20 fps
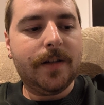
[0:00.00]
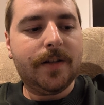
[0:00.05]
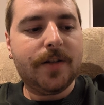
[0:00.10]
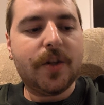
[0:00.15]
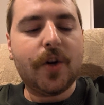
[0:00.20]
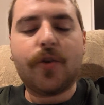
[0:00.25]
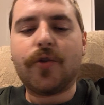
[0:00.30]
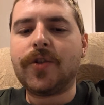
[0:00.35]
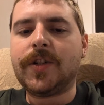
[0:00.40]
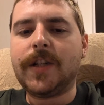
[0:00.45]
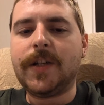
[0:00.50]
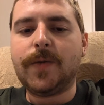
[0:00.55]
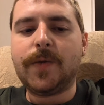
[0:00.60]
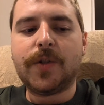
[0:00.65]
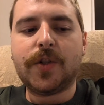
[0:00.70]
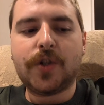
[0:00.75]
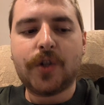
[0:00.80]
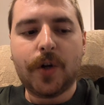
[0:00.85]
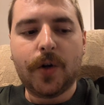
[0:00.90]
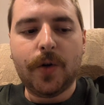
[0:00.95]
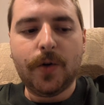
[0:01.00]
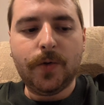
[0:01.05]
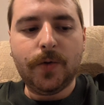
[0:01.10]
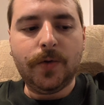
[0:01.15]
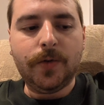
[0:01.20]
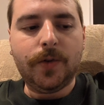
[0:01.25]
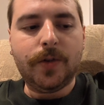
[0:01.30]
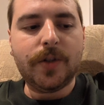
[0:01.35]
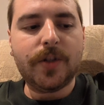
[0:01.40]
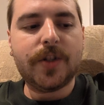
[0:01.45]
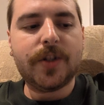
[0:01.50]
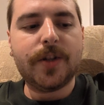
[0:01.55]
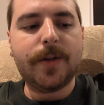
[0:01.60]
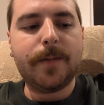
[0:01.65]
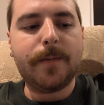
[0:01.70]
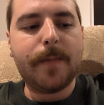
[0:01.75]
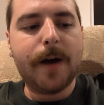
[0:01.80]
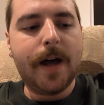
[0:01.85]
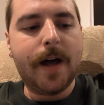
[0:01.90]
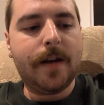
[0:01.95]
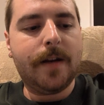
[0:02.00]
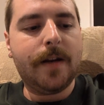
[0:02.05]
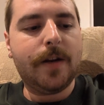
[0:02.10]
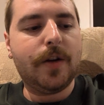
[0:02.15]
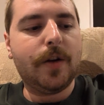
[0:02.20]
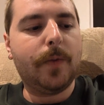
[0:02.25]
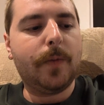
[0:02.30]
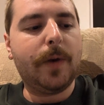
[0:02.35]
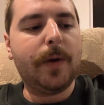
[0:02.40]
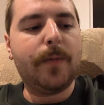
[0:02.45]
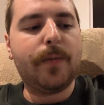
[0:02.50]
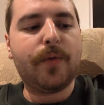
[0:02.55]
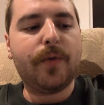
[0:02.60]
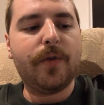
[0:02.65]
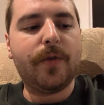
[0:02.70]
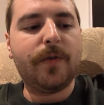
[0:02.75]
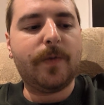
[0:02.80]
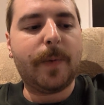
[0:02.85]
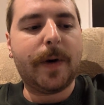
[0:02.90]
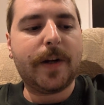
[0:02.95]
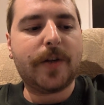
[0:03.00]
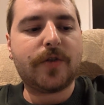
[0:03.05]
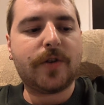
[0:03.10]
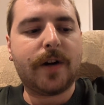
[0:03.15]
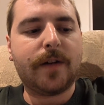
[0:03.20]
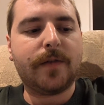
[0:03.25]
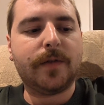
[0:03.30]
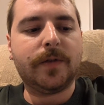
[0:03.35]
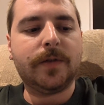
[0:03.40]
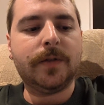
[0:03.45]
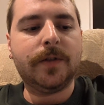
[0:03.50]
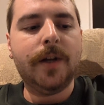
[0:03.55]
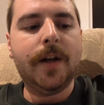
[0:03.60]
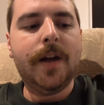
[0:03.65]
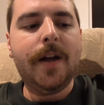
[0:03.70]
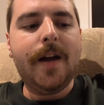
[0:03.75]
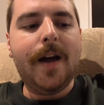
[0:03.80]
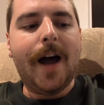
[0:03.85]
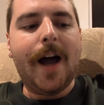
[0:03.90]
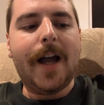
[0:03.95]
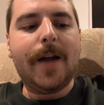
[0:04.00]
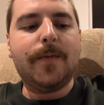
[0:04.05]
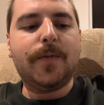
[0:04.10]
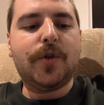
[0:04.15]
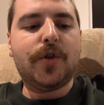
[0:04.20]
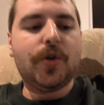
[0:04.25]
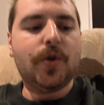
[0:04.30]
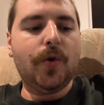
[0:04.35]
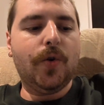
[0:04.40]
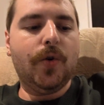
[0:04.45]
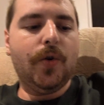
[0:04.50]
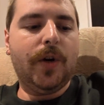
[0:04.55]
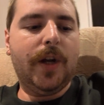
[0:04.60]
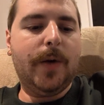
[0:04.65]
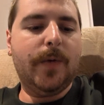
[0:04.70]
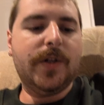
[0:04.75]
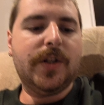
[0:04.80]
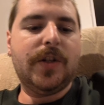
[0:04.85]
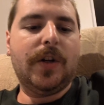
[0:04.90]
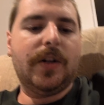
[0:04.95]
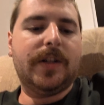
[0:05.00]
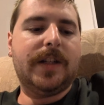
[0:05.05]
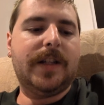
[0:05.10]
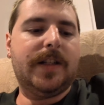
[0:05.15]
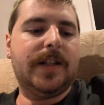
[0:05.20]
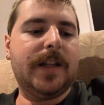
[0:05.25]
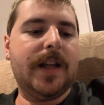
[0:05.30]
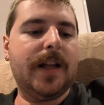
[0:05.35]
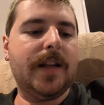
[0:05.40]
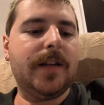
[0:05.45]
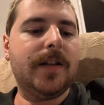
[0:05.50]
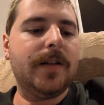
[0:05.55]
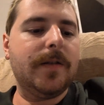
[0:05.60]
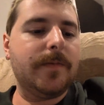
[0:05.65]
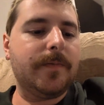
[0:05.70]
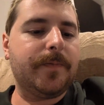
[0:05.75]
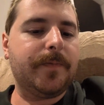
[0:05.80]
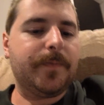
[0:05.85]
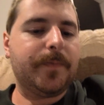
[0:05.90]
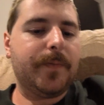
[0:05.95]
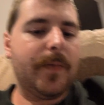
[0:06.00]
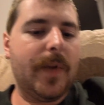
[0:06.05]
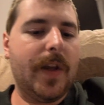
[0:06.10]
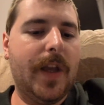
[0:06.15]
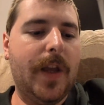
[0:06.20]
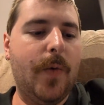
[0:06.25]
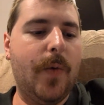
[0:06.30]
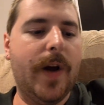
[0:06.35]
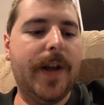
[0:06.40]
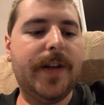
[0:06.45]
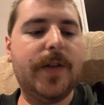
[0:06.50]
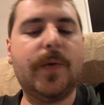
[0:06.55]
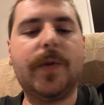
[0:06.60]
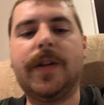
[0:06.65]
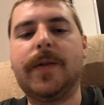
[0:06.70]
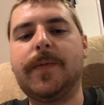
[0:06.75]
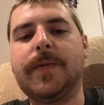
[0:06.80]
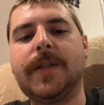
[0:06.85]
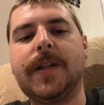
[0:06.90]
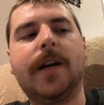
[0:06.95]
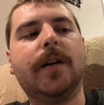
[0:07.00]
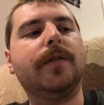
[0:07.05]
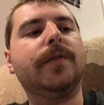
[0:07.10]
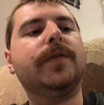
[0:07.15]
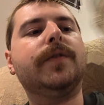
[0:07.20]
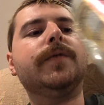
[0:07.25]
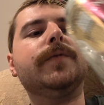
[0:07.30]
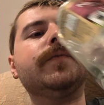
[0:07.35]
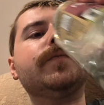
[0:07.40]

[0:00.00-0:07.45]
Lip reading: Socrates was told that some man had not been improved by travel. I am sure he was not, he said. He went with himself.